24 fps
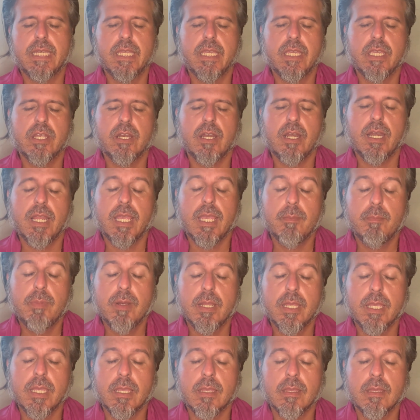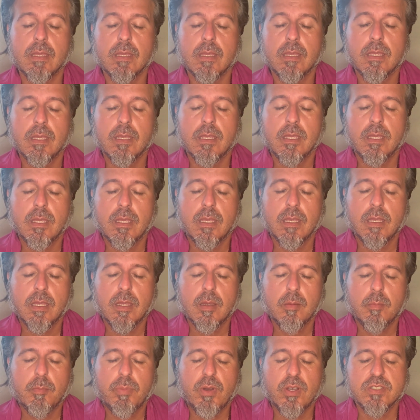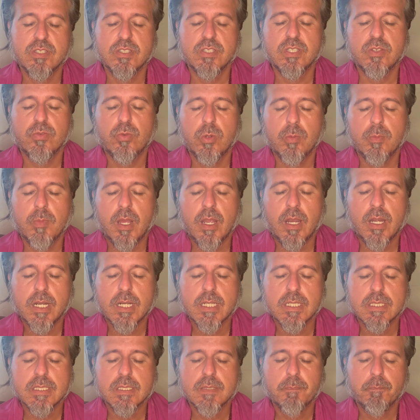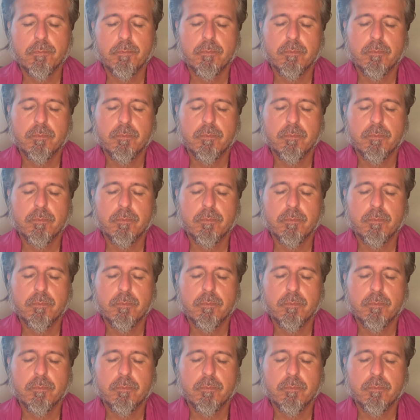they are labeling positive remarks.